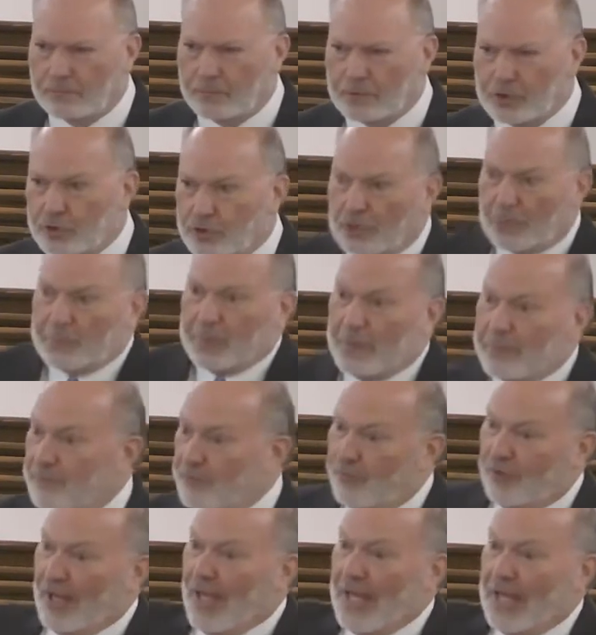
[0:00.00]
Just jump up and
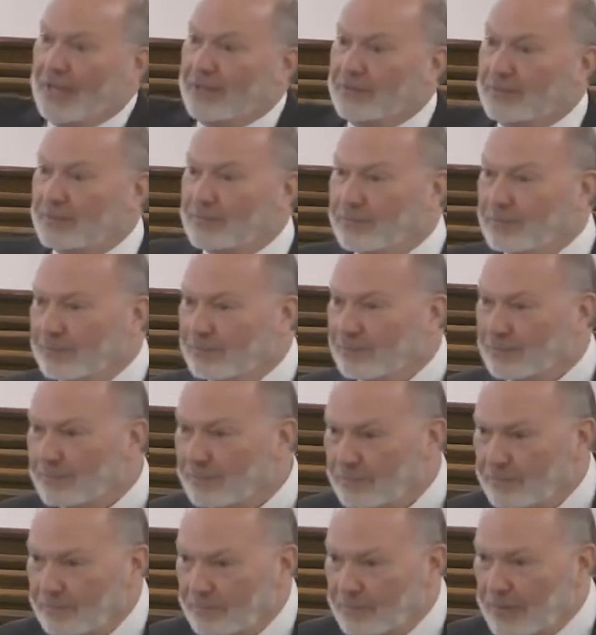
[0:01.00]
fly.
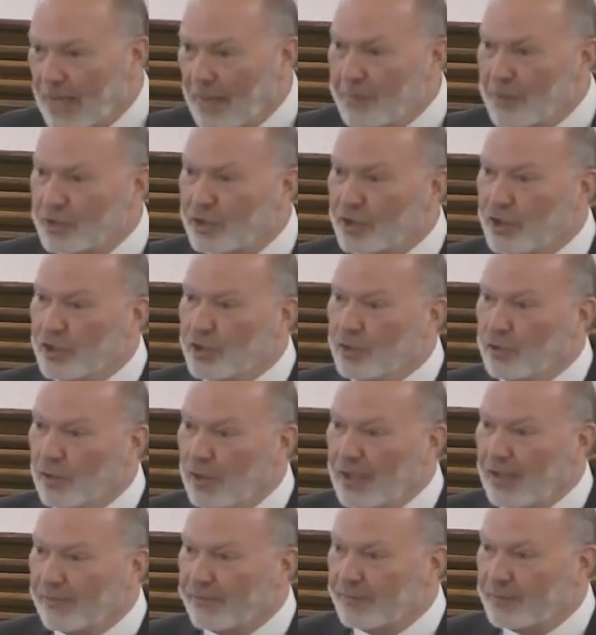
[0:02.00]
How much could you
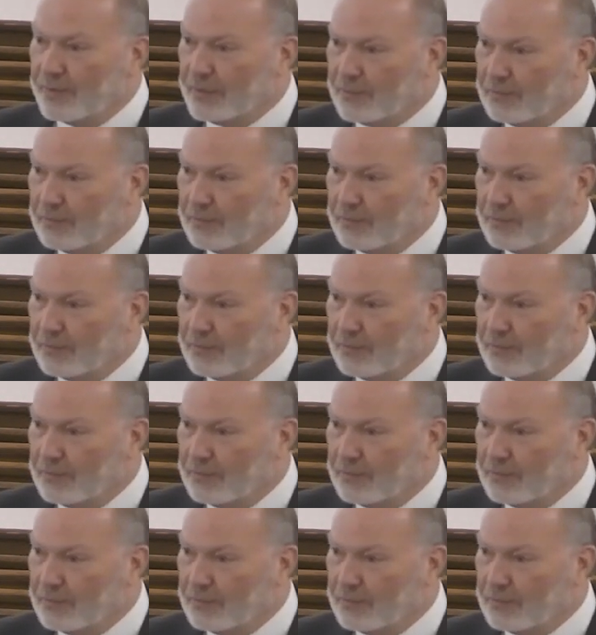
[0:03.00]
lift?